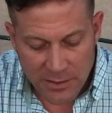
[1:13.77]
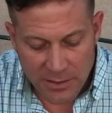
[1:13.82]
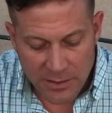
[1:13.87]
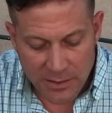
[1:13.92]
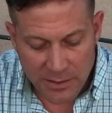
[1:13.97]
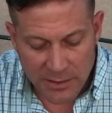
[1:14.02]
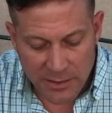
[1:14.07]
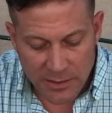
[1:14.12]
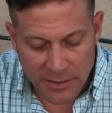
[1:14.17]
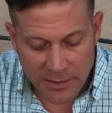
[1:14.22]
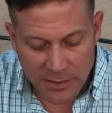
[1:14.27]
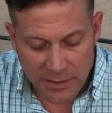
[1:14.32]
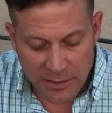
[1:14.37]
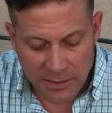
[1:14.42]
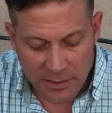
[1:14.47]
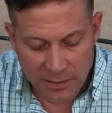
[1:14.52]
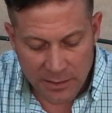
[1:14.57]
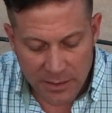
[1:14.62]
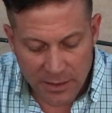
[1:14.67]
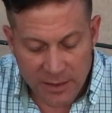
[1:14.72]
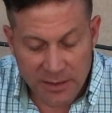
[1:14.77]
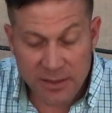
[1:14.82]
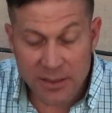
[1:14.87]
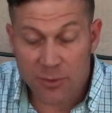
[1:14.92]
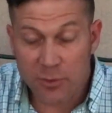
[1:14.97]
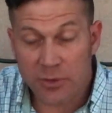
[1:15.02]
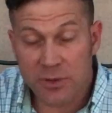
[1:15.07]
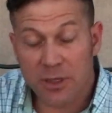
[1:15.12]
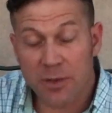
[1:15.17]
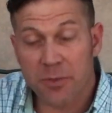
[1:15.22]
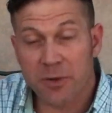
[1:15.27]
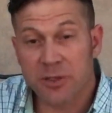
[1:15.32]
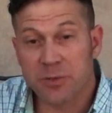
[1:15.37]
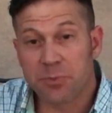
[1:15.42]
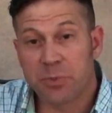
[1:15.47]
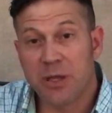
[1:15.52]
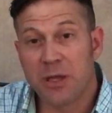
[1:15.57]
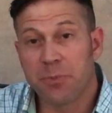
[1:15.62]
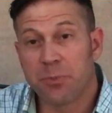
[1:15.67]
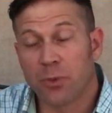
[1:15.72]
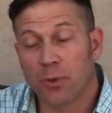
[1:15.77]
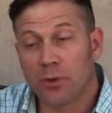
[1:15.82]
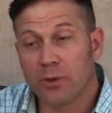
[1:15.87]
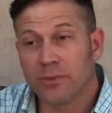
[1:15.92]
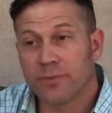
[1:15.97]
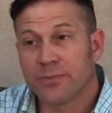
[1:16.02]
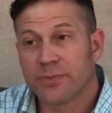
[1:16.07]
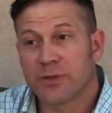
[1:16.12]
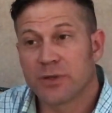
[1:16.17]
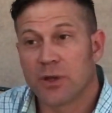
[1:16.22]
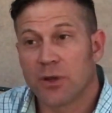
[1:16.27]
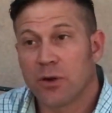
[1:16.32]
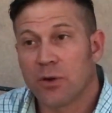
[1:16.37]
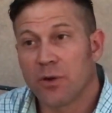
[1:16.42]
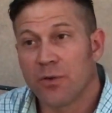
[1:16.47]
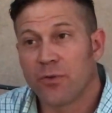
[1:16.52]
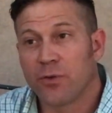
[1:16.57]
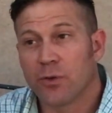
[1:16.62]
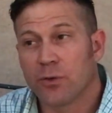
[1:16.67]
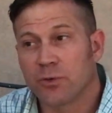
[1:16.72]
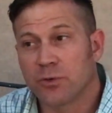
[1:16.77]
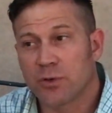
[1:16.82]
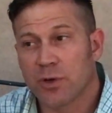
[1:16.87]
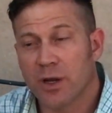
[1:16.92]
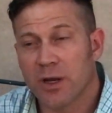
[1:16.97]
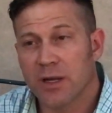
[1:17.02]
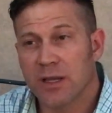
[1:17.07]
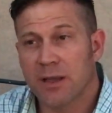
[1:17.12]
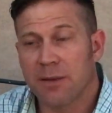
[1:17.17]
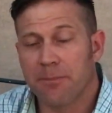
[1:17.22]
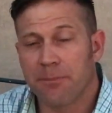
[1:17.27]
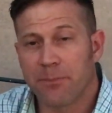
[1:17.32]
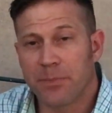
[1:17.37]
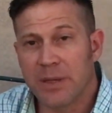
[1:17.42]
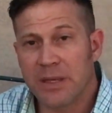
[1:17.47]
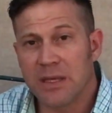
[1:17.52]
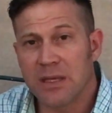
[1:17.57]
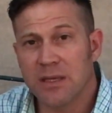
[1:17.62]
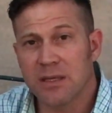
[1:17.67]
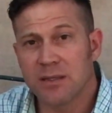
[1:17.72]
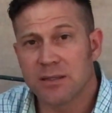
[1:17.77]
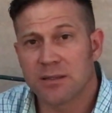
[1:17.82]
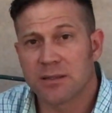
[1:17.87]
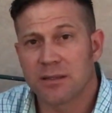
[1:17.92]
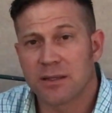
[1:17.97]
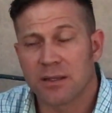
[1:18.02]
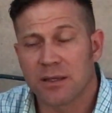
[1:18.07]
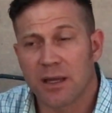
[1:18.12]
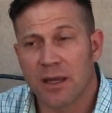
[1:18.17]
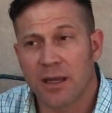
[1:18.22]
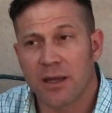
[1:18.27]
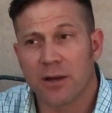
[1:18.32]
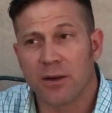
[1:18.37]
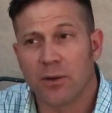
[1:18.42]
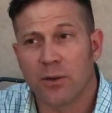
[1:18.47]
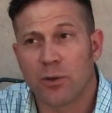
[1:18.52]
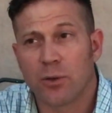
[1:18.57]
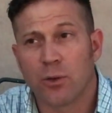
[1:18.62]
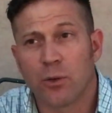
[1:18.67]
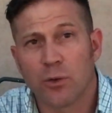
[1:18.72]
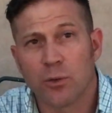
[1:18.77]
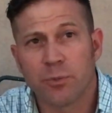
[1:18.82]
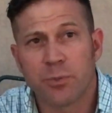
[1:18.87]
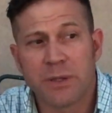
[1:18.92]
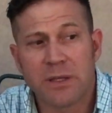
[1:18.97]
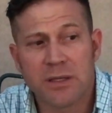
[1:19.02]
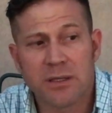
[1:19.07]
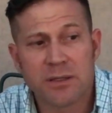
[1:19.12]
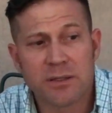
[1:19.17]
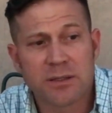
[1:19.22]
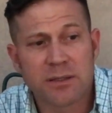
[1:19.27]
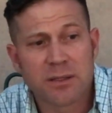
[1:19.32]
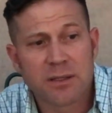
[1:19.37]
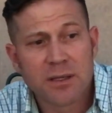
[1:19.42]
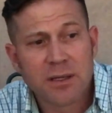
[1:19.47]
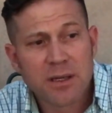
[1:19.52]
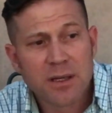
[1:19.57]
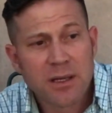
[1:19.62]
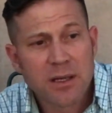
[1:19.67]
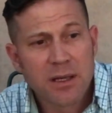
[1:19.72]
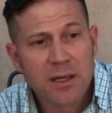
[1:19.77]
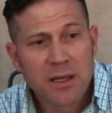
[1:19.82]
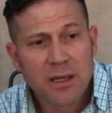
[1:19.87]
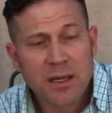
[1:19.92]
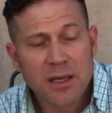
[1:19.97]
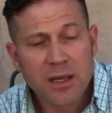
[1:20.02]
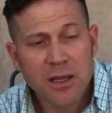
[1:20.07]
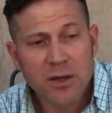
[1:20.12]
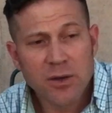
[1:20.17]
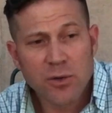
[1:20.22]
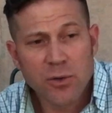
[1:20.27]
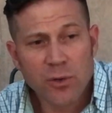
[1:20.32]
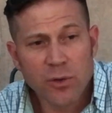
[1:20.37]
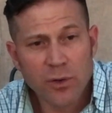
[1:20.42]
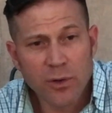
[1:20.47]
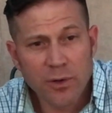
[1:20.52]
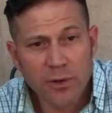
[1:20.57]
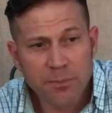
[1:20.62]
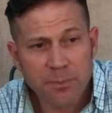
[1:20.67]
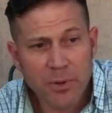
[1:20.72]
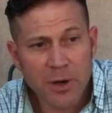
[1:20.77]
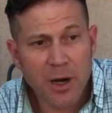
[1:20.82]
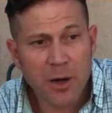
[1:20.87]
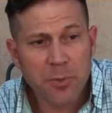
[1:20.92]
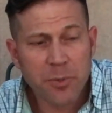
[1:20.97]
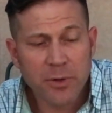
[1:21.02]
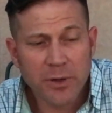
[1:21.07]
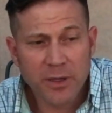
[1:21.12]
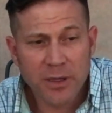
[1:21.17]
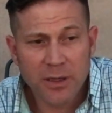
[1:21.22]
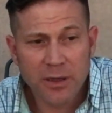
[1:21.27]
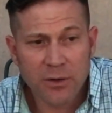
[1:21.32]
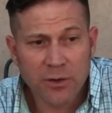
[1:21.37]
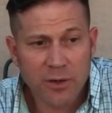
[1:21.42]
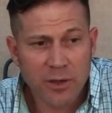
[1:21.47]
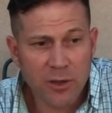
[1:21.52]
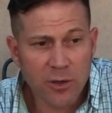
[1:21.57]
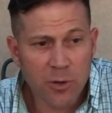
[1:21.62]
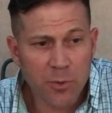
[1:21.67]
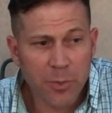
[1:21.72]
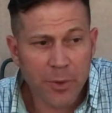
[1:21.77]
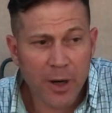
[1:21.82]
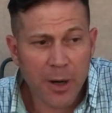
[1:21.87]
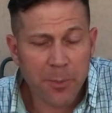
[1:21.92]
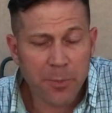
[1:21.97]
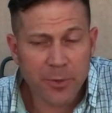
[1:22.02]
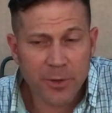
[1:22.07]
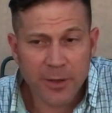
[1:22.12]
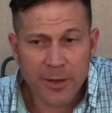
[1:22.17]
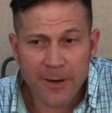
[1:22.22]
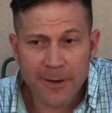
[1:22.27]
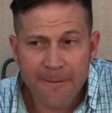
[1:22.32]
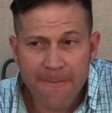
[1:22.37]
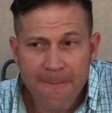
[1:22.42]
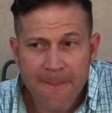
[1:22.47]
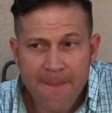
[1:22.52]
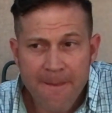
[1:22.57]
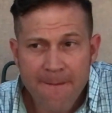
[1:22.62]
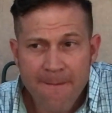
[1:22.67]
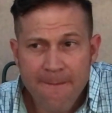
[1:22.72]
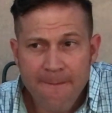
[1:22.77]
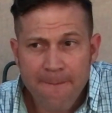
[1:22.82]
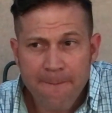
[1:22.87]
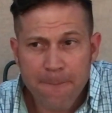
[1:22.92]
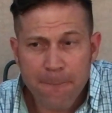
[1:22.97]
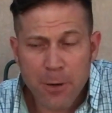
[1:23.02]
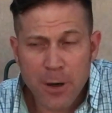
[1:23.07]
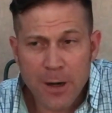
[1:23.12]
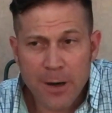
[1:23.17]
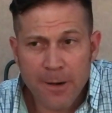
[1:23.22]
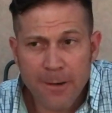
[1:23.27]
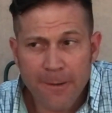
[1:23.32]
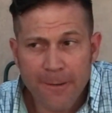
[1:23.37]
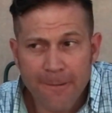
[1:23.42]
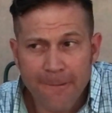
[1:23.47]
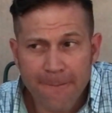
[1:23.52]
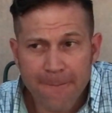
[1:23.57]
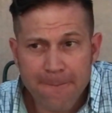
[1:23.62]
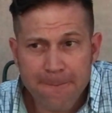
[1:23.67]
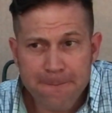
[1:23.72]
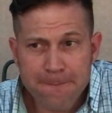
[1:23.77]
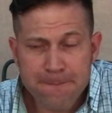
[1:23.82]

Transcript: And the next thing I want to talk about is people. So if you're trying to get bees and hold bees in your property or near your property where